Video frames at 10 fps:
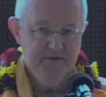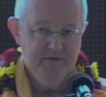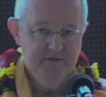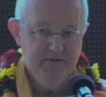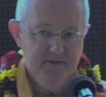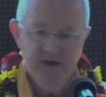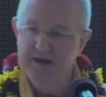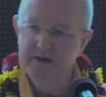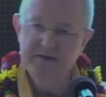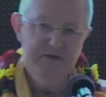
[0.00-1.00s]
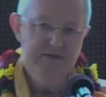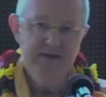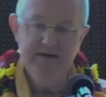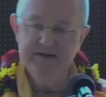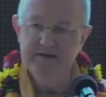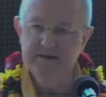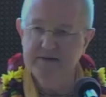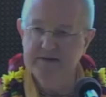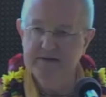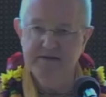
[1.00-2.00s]
I know so many
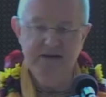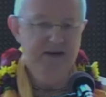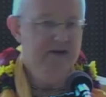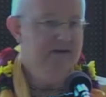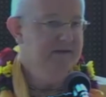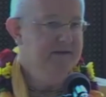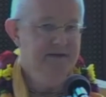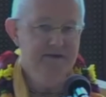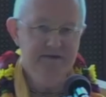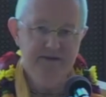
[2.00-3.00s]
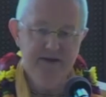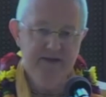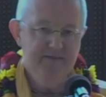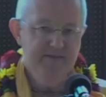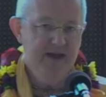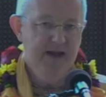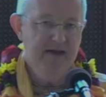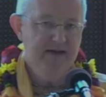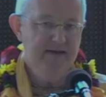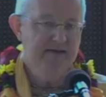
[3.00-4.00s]
slokas. I know this, and I'm that,
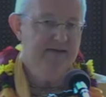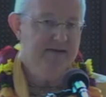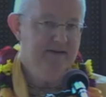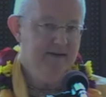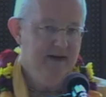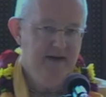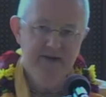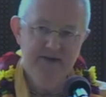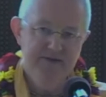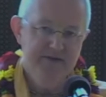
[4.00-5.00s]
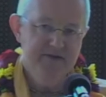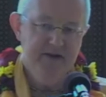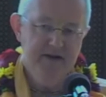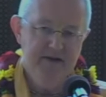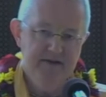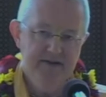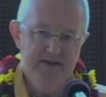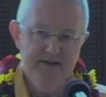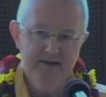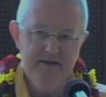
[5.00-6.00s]
and I've got this title and that
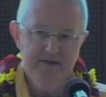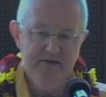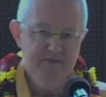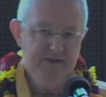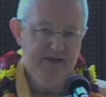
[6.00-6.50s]
title. Look at me.